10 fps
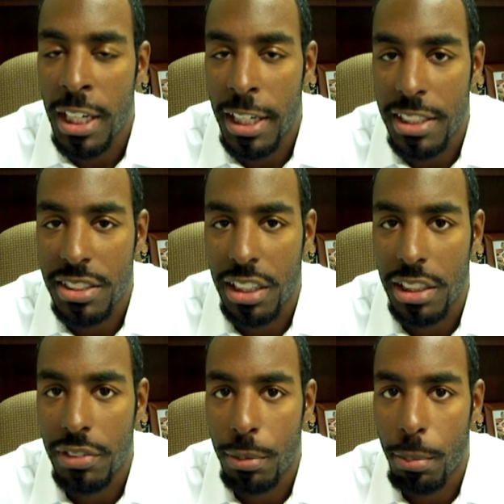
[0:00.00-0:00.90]
against the
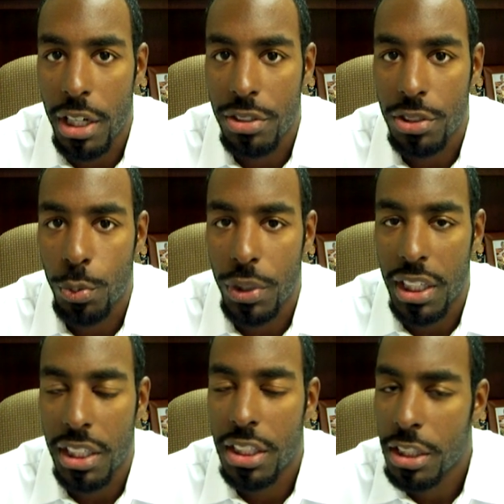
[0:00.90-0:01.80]
Cleveland Browns this
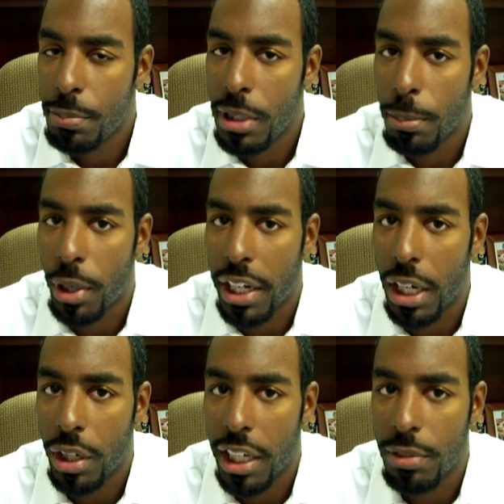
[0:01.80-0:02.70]
weekend. Could be a
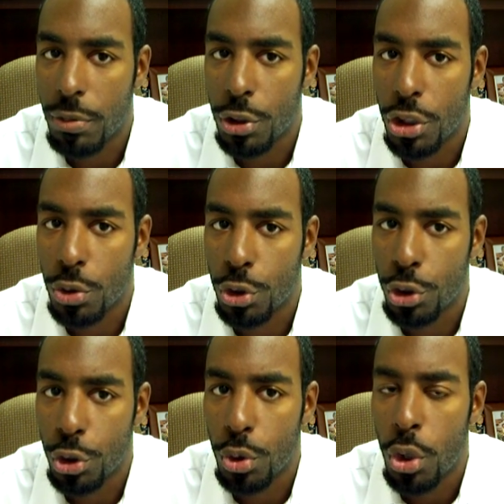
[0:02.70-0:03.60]
breakout game for
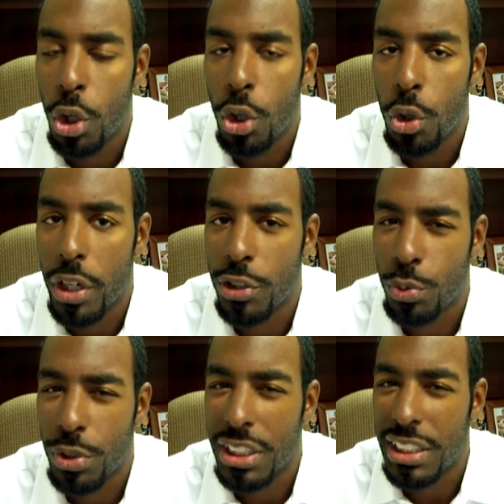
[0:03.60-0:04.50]
Jones-Drew, who has
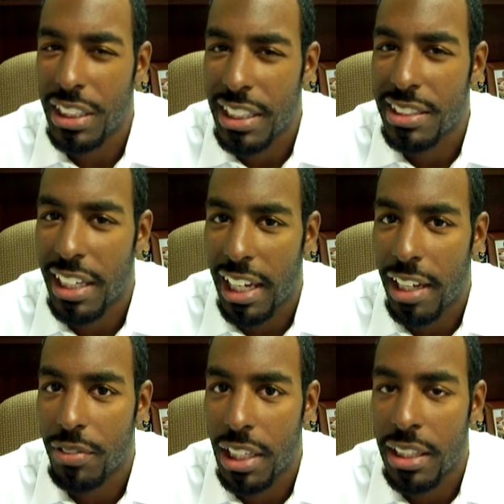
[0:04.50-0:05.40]
really yet to
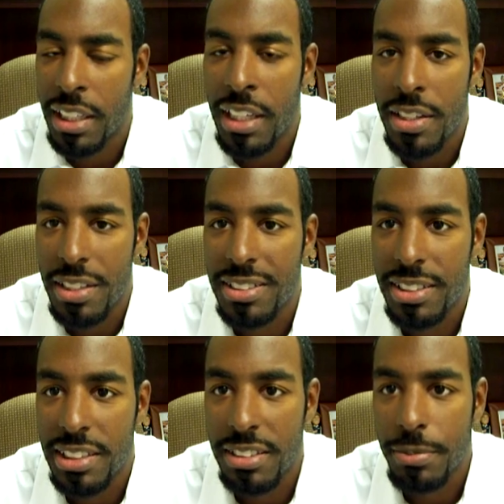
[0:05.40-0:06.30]
have that this
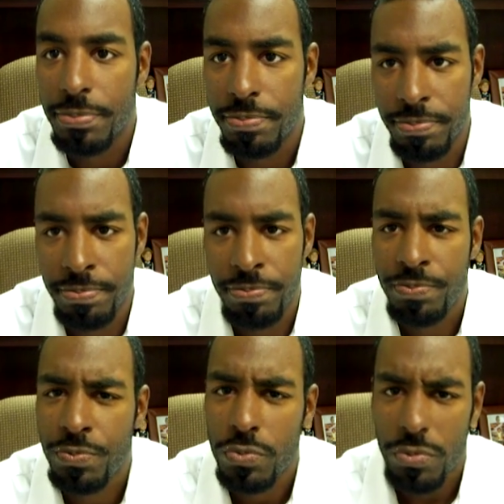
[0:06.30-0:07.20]
season.
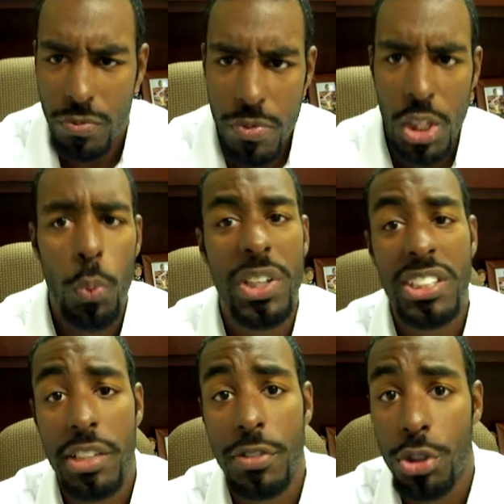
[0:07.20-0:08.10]
Week
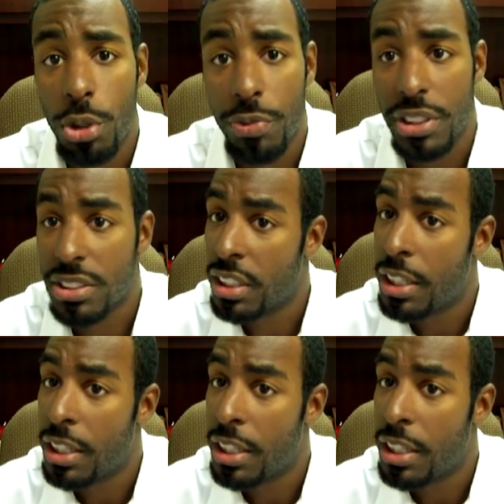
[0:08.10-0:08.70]
7 trophies.